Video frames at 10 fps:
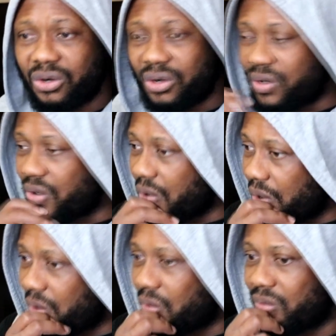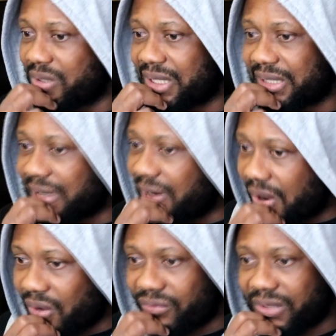Oh, there's a lot
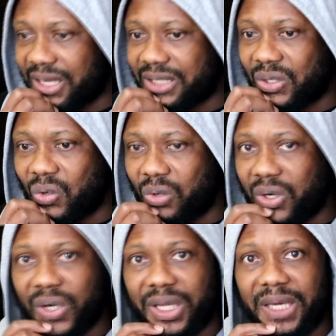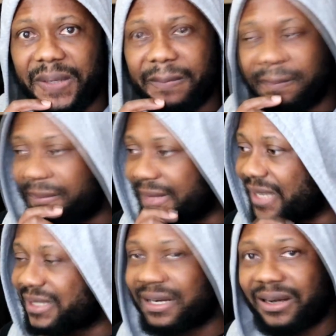of things going on here. There's
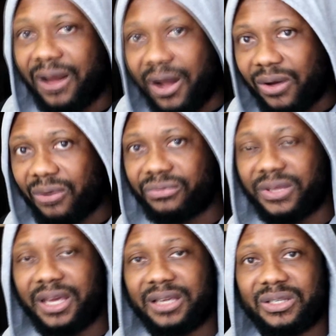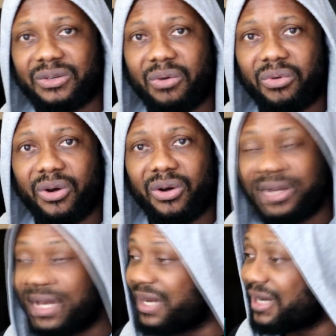a lot of things going on.
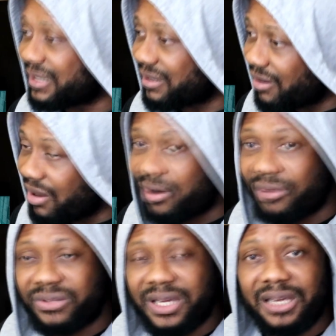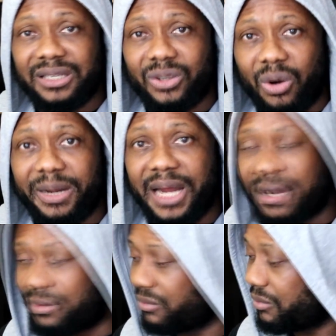There's a lot of things coming out.
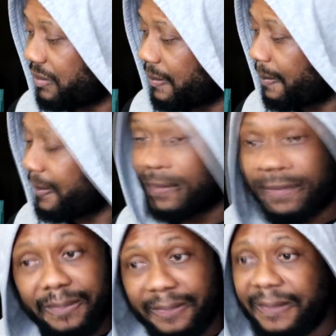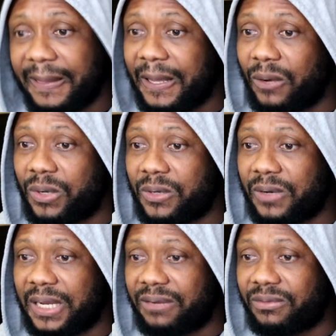We're going to
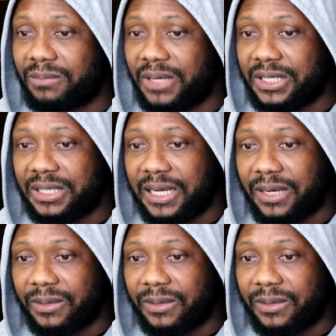hear from Deji later.